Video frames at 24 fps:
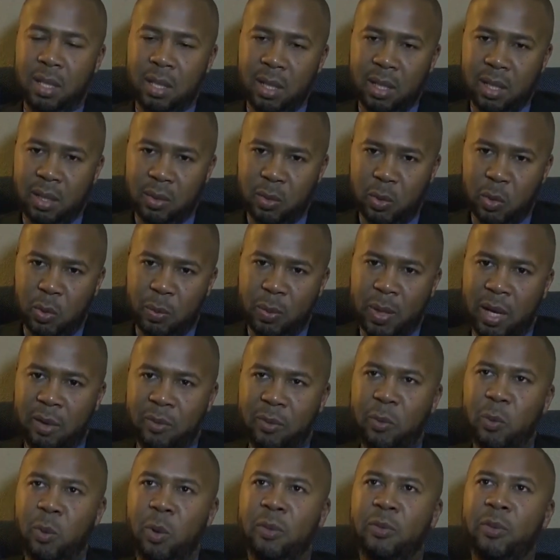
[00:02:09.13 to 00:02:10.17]
And so about
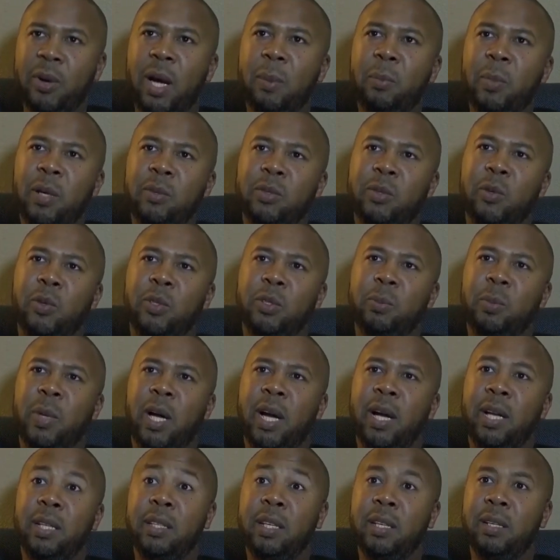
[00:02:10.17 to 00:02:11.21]
4 or 5 months goes
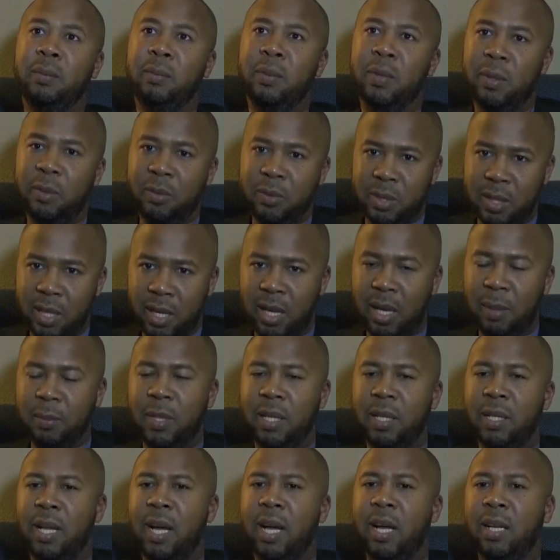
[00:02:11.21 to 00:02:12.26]
by, and then
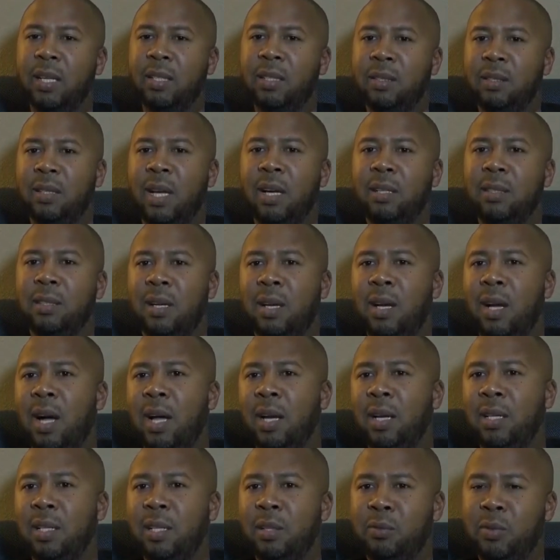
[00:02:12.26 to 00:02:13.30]
alhamdulillah, Dr.
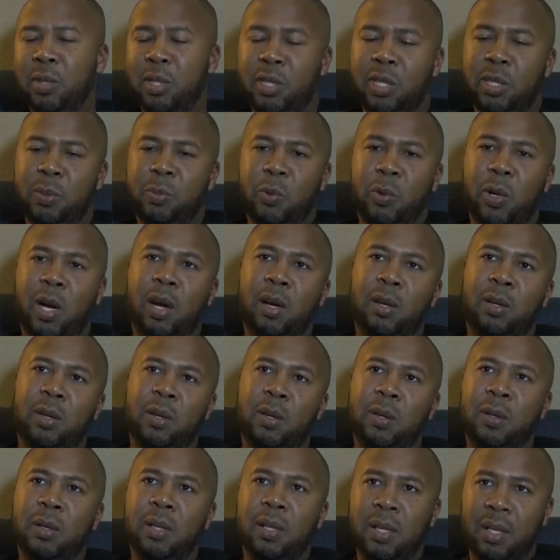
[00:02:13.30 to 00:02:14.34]
Khalid, he visits
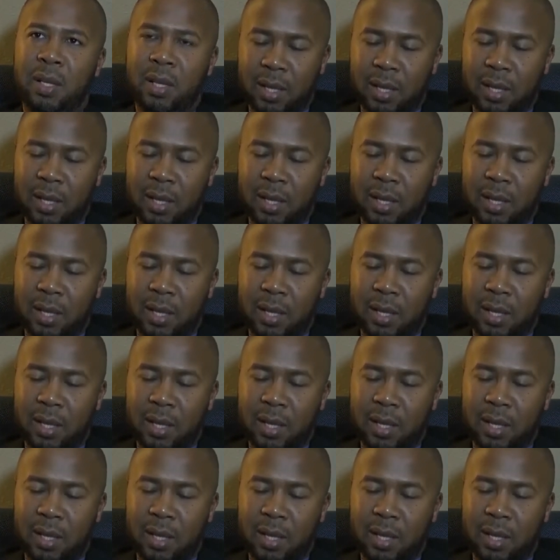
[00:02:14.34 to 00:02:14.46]
Morocco.